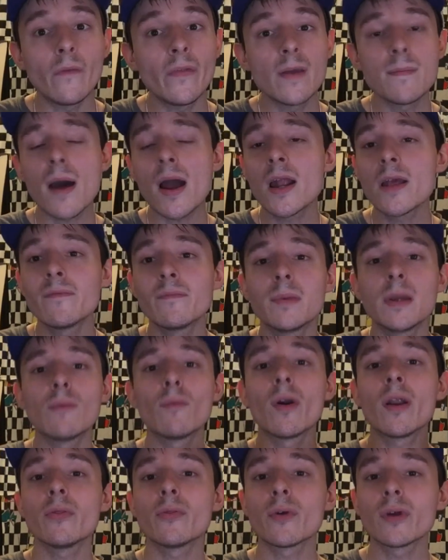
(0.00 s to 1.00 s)
They might even be
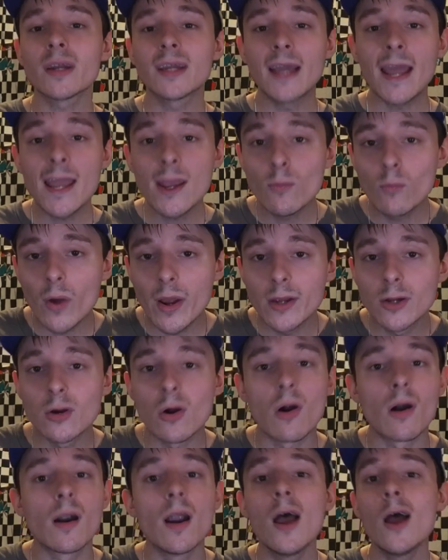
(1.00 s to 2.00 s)
running their Gateway
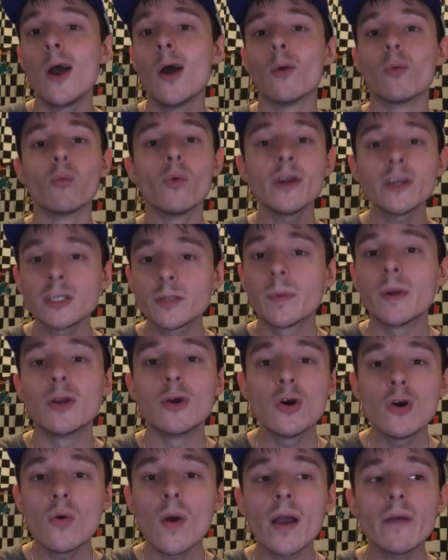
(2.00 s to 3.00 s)
car, Richmond,
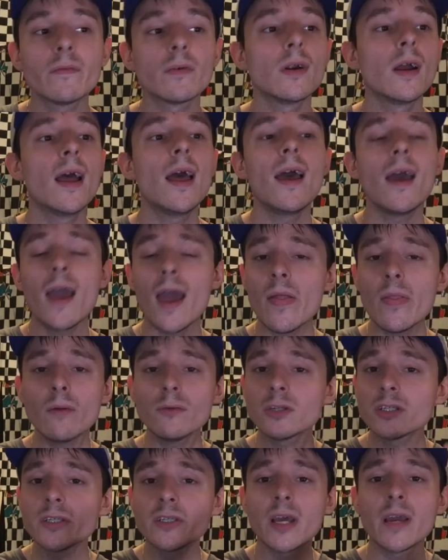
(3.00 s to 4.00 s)
whoever, and they'll
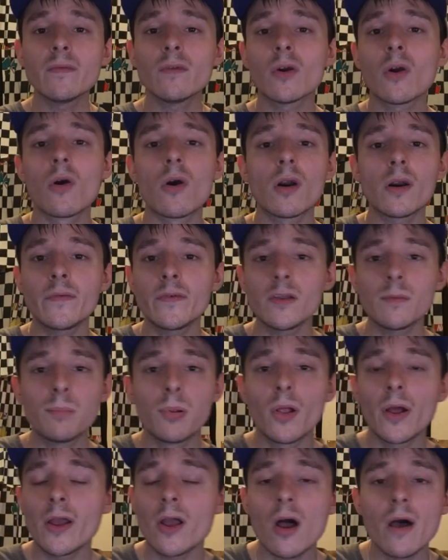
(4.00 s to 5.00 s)
just save the car for the
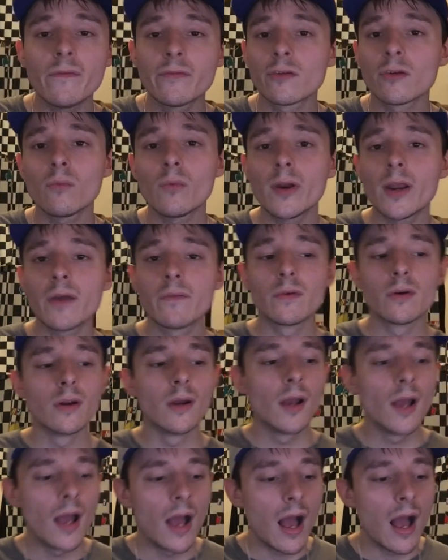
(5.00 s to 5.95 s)
playoffs or whatever.